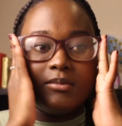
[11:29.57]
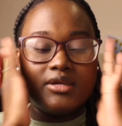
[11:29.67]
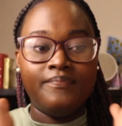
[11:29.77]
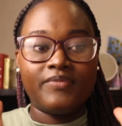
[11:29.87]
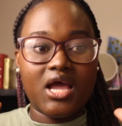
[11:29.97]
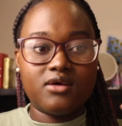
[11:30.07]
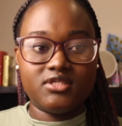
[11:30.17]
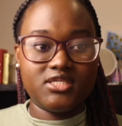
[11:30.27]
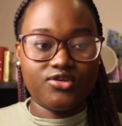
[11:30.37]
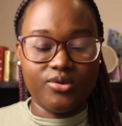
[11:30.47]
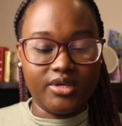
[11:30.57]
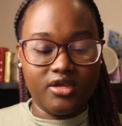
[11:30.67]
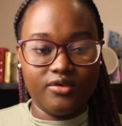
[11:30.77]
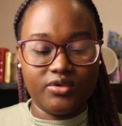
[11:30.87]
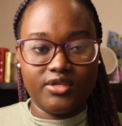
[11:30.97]
But I was on Instagram
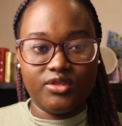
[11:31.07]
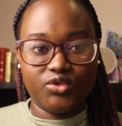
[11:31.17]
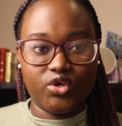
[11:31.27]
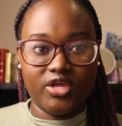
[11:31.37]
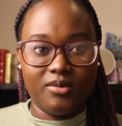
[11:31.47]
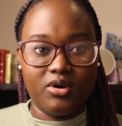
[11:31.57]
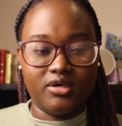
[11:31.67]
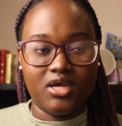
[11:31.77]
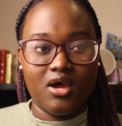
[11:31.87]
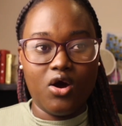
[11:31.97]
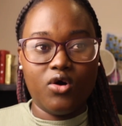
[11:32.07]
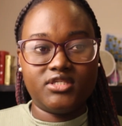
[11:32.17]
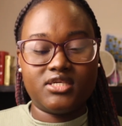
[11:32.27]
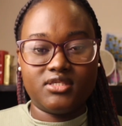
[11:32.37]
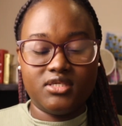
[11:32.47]
right now and they were talking about, oh,
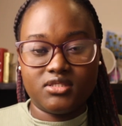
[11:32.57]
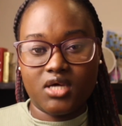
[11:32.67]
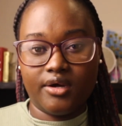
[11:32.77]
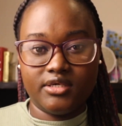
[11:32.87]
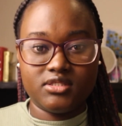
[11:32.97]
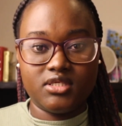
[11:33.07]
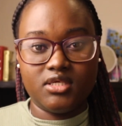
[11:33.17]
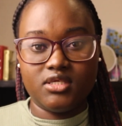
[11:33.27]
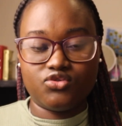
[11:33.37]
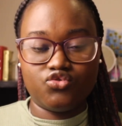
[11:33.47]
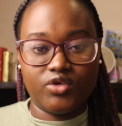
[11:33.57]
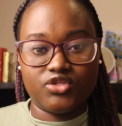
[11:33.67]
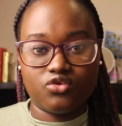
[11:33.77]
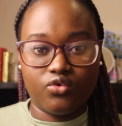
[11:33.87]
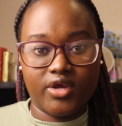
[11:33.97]
Tanzania's currency is
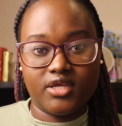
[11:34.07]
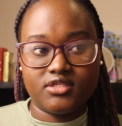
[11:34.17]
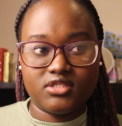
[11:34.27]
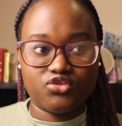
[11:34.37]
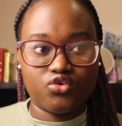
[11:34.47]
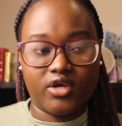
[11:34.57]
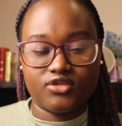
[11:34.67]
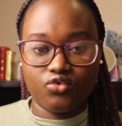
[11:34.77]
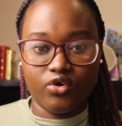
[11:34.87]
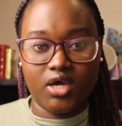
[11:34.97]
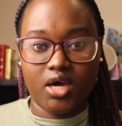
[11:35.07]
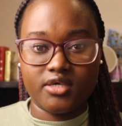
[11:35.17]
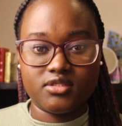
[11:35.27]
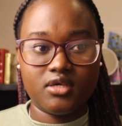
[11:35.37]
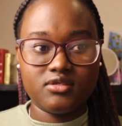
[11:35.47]
doing so great. It's the strongest growing
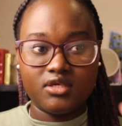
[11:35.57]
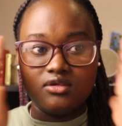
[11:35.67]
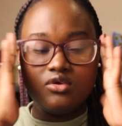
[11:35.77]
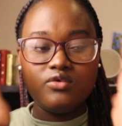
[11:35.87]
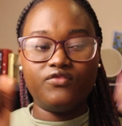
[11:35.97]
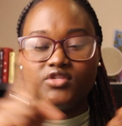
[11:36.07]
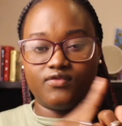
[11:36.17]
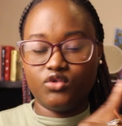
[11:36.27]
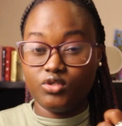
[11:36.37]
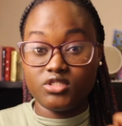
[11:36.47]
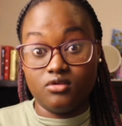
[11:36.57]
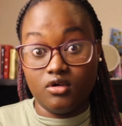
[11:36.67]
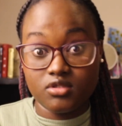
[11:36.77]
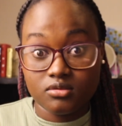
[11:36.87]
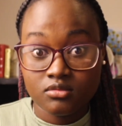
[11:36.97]
currency. And I was like, no, first of all, no, it's
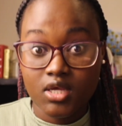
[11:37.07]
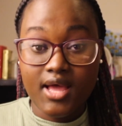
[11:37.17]
not.